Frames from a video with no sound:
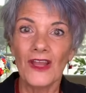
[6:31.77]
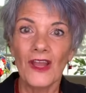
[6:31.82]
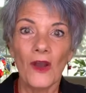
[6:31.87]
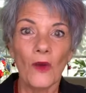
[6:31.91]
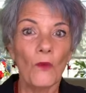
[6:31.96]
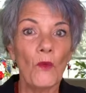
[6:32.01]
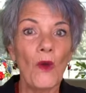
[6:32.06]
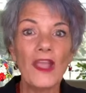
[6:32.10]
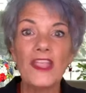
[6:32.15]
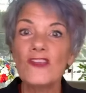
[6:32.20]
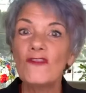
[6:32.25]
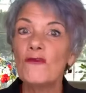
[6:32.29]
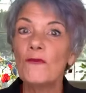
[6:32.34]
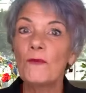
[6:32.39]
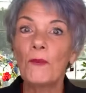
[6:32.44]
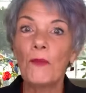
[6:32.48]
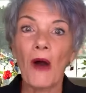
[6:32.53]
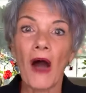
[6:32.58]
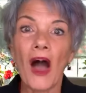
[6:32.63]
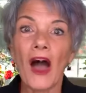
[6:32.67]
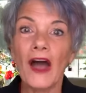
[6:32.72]
what you've
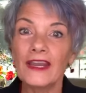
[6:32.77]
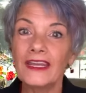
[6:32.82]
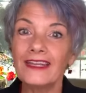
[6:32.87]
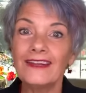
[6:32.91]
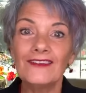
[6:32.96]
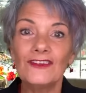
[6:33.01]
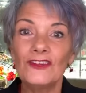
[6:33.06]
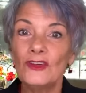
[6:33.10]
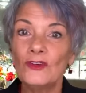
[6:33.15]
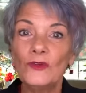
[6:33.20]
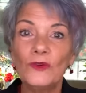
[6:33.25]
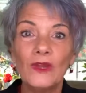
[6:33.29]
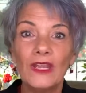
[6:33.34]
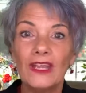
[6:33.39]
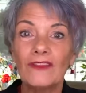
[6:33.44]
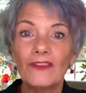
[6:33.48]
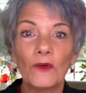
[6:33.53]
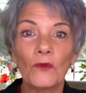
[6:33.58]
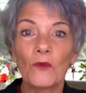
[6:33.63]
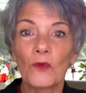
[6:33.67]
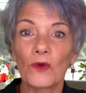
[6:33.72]
bought into in
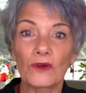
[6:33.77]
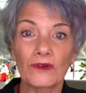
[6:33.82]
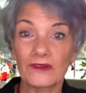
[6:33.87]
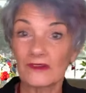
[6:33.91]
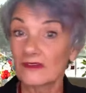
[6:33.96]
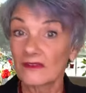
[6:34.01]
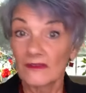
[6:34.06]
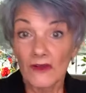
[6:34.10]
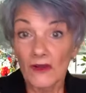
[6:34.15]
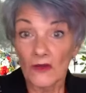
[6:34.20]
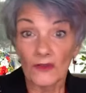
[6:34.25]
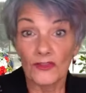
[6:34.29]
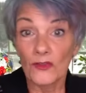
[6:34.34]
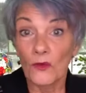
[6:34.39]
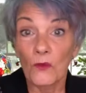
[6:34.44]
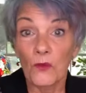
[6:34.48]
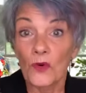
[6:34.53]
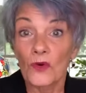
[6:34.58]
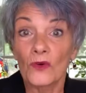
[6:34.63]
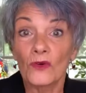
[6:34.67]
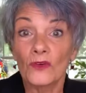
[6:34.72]
the
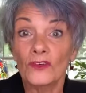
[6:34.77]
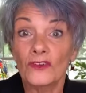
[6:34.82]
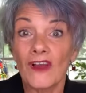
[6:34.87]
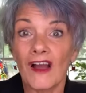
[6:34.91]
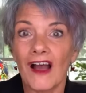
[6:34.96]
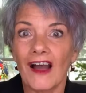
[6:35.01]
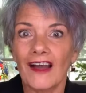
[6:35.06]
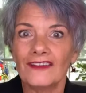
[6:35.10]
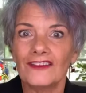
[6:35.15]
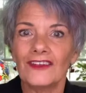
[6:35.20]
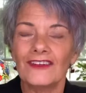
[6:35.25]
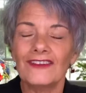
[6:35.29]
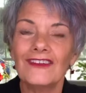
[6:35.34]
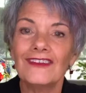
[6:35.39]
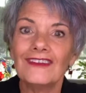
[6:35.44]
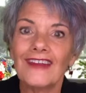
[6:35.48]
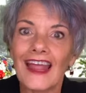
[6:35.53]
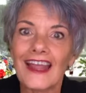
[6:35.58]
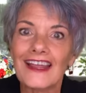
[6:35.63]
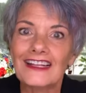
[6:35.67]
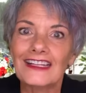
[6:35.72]
world consciousness,
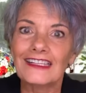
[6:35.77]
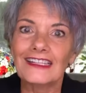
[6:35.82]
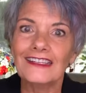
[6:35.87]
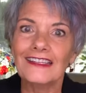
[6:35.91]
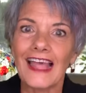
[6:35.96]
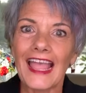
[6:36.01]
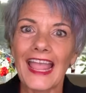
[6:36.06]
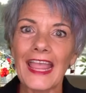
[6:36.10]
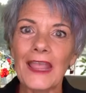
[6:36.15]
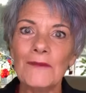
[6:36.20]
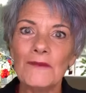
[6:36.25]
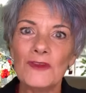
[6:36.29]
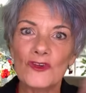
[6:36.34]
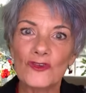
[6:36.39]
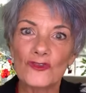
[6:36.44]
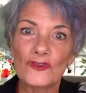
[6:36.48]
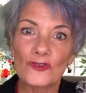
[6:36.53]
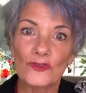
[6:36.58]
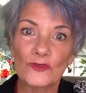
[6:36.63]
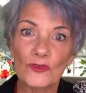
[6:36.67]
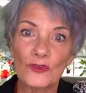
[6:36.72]
and claim your
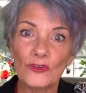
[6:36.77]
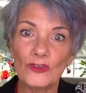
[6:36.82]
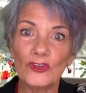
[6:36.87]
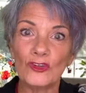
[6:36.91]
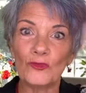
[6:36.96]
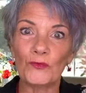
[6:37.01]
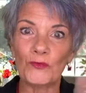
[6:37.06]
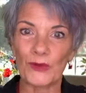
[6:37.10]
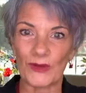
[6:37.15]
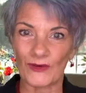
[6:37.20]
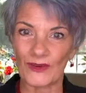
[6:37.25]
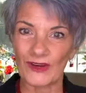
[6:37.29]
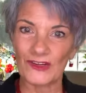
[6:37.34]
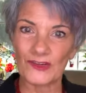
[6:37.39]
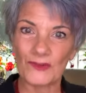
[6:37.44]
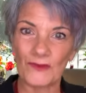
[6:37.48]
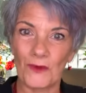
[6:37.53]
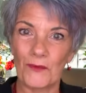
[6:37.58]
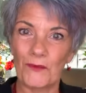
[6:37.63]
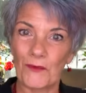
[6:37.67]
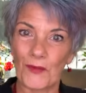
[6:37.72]
true
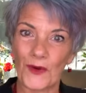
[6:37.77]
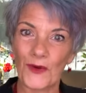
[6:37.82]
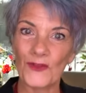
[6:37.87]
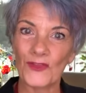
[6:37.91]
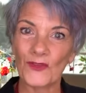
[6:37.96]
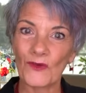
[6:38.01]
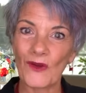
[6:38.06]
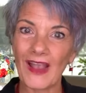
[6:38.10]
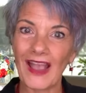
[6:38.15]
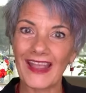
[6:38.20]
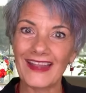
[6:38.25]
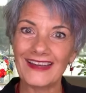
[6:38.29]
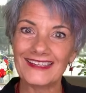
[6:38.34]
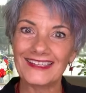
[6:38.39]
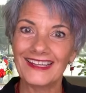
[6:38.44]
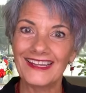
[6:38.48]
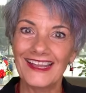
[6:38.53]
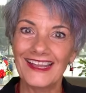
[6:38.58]
spiritual birthright,